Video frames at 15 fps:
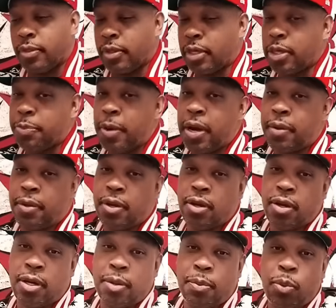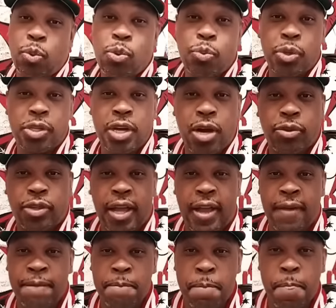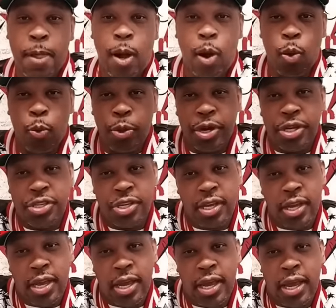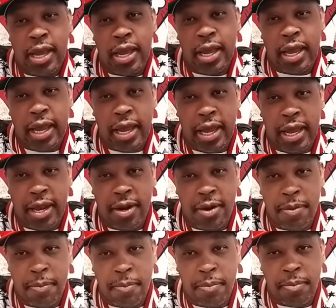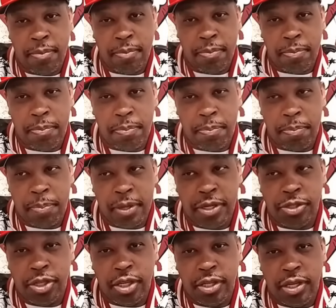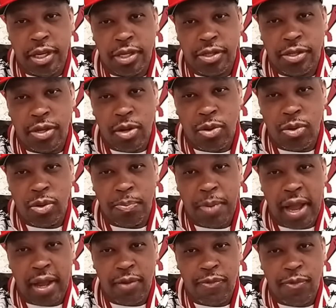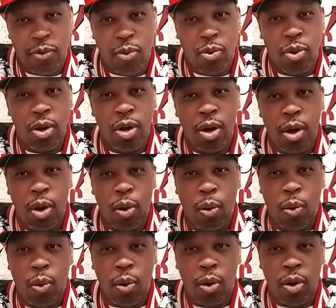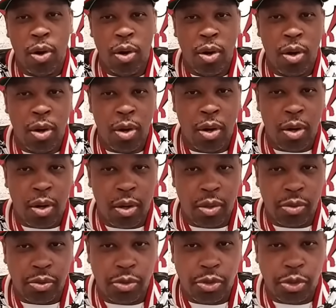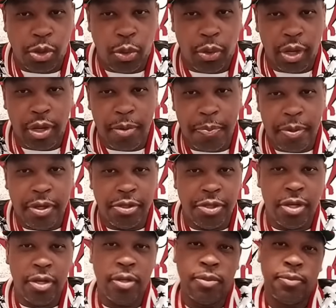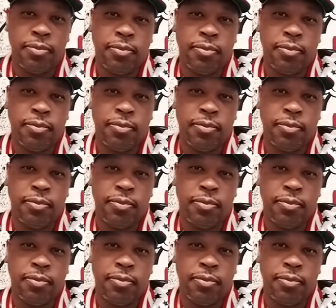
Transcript: just about to get ugly. But who, what y'all think? Are Weezy and BG did song back and forth, or Turk and the BG?